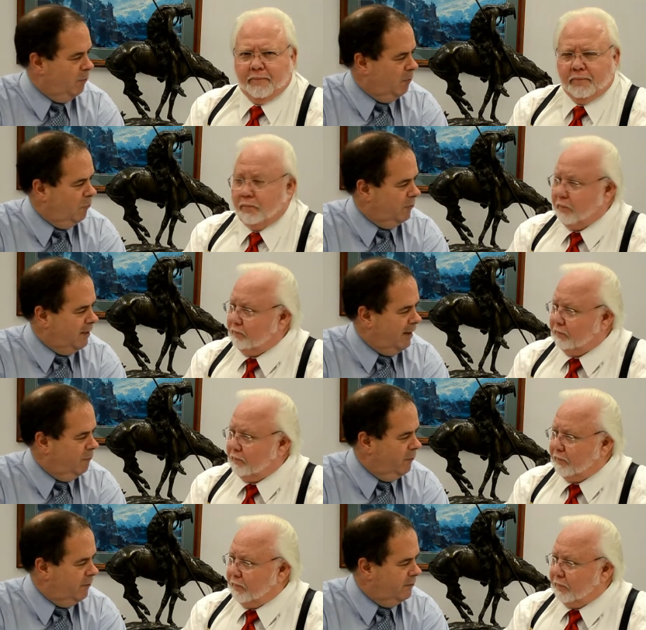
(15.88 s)
Speaker 1: one more time
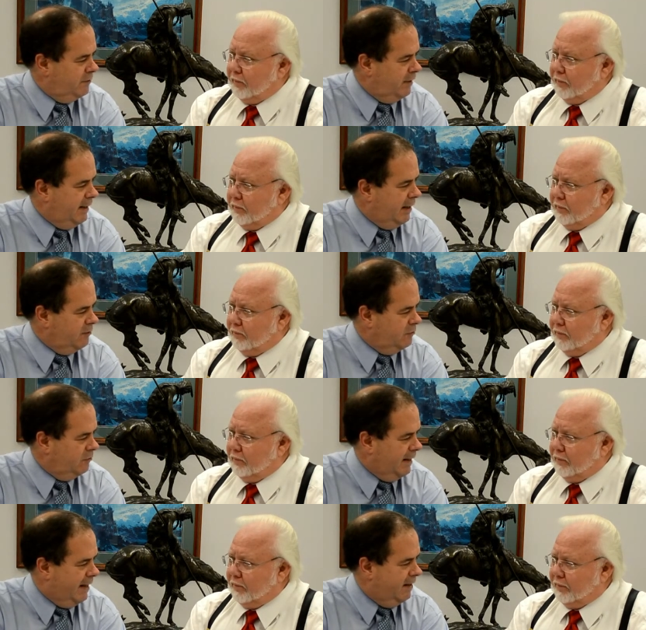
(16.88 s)
with city council
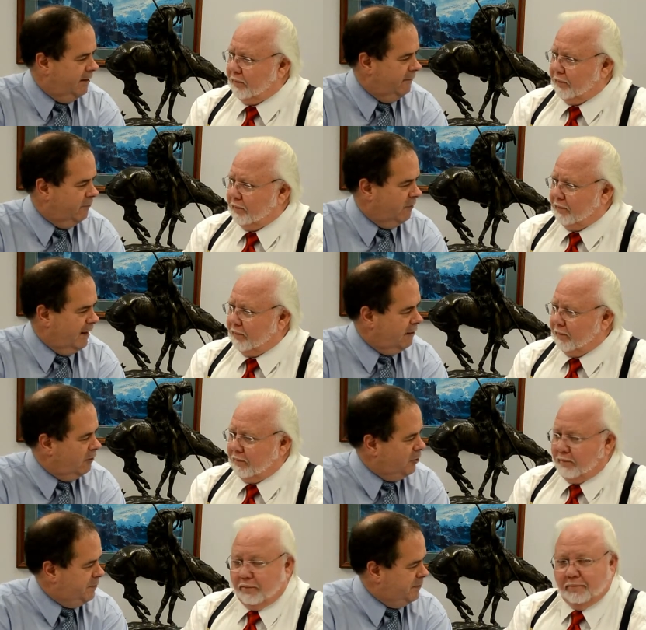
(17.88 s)
candidate for
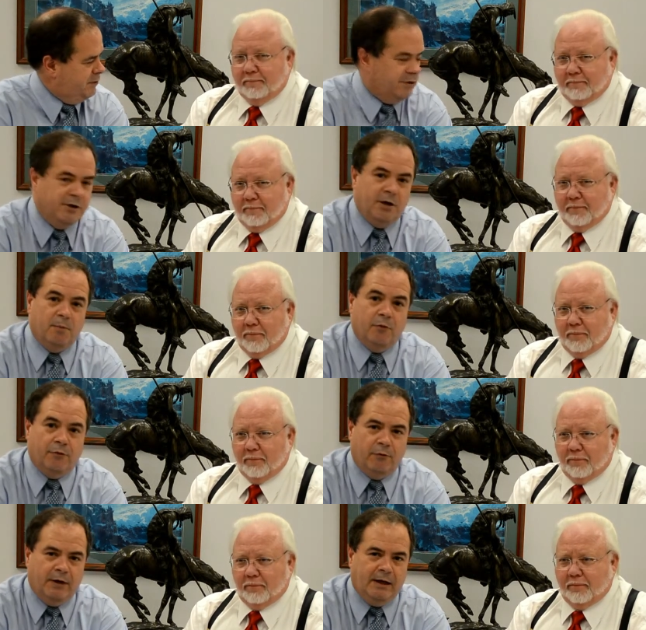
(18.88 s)
at-large position number
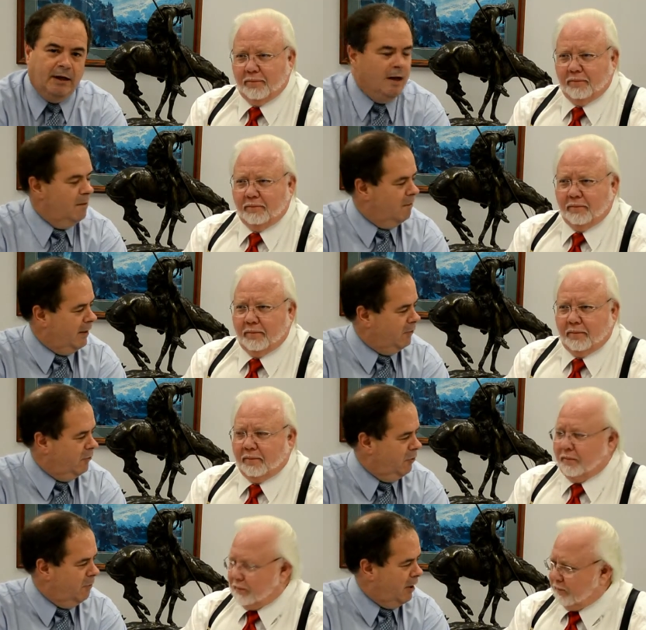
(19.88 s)
three, Michael
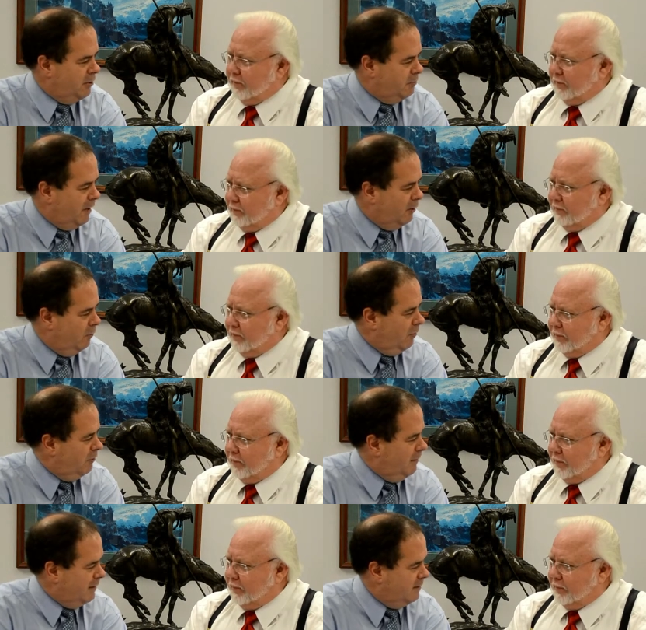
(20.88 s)
Kubosh. Michael,
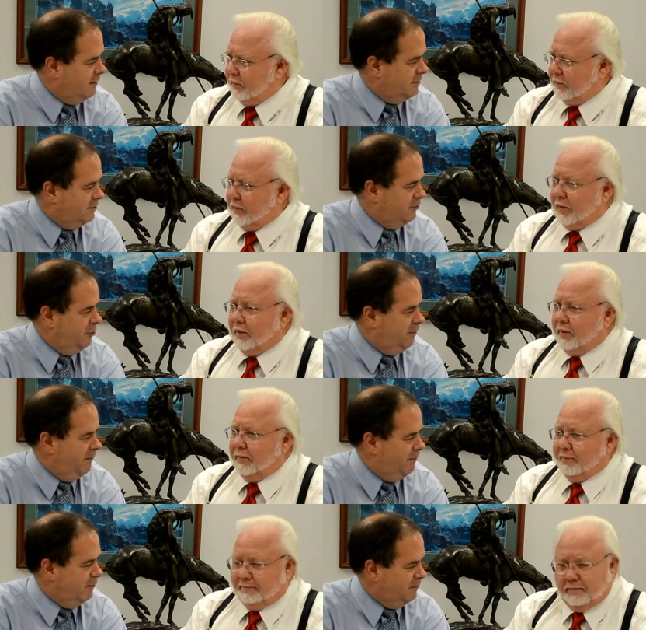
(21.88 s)
welcome back to Texas GOP
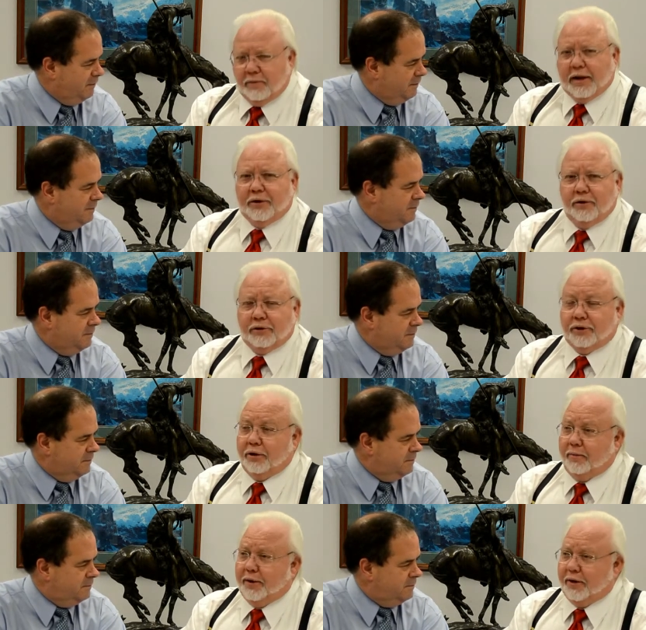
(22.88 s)
Vote. Thank you. It's
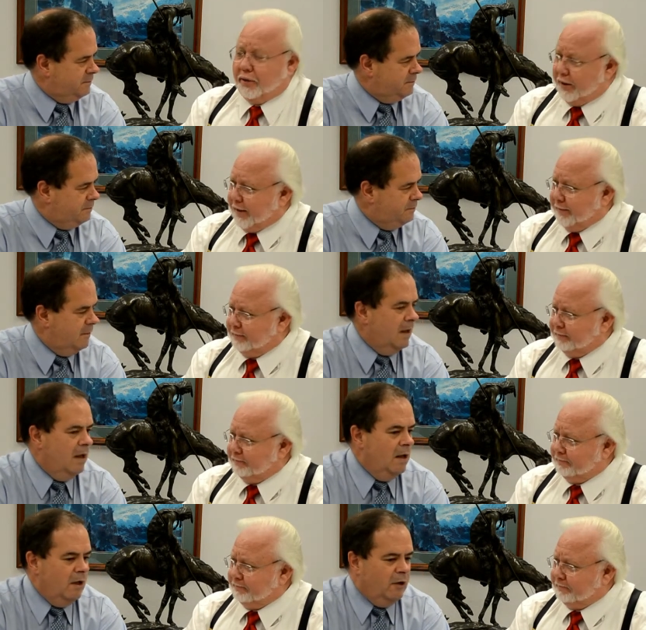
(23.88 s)
good to be here today.
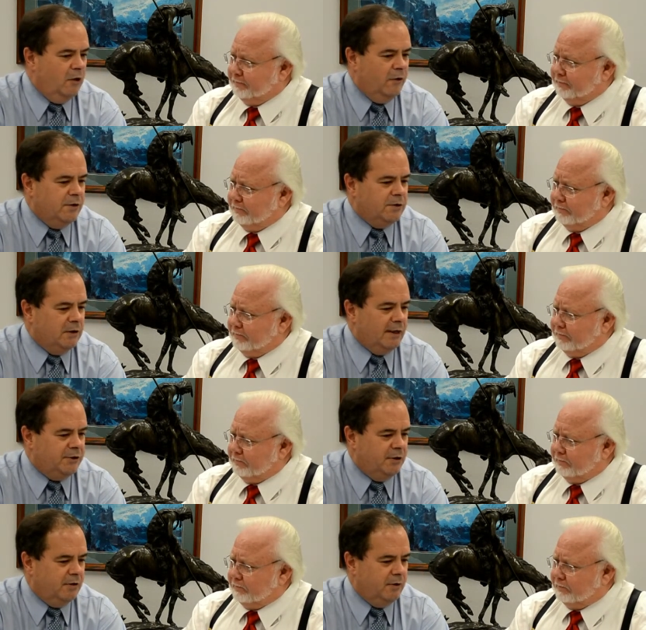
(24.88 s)
You know, this
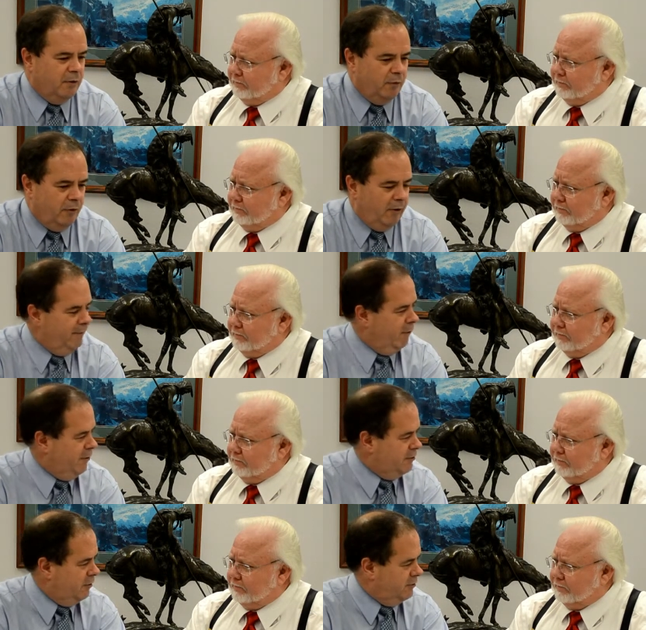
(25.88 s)
election, early
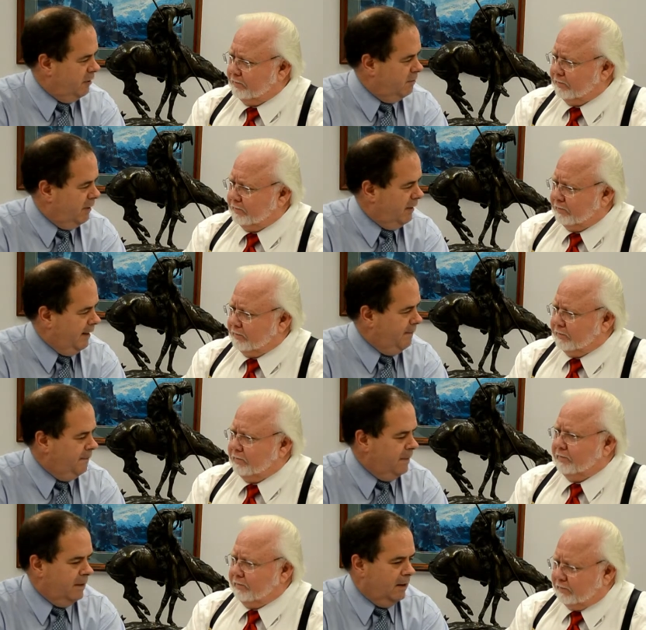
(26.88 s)
voting starts on Monday.
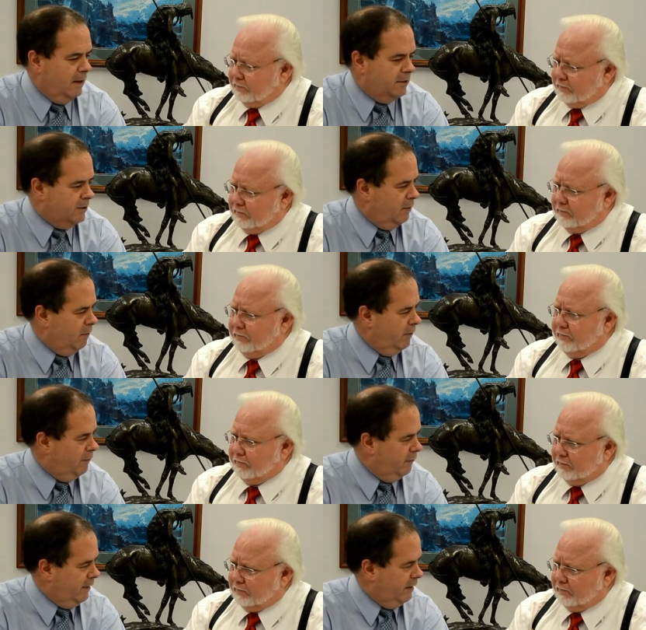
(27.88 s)
And it's going to run
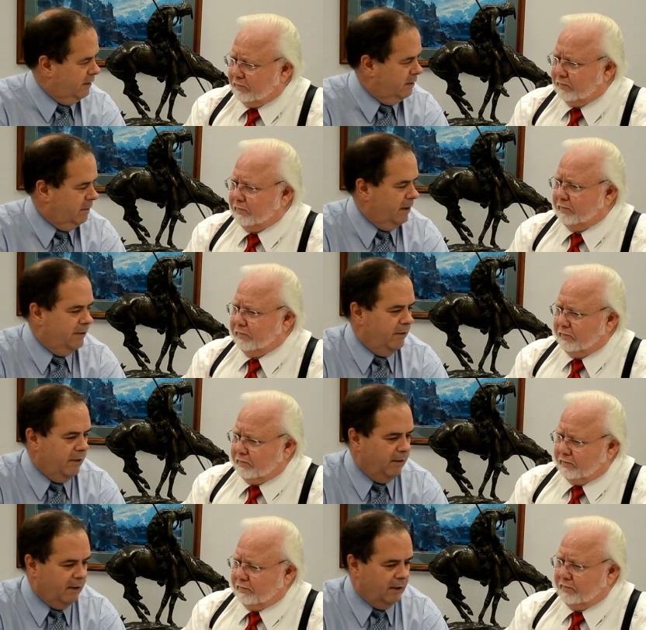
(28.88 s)
through the end of the month, and
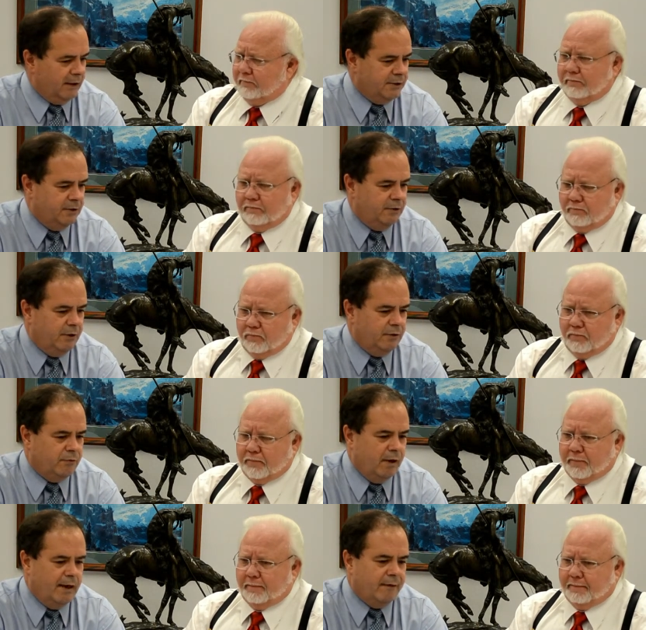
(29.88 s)
then the election is
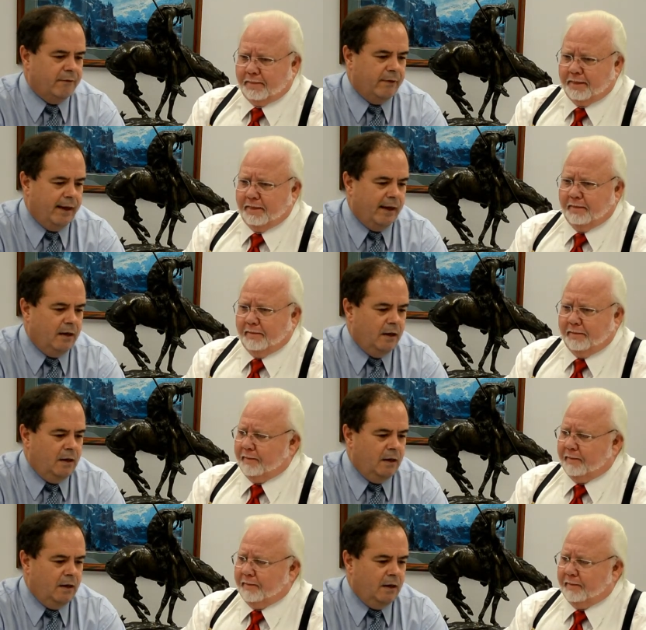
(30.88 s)
right after that.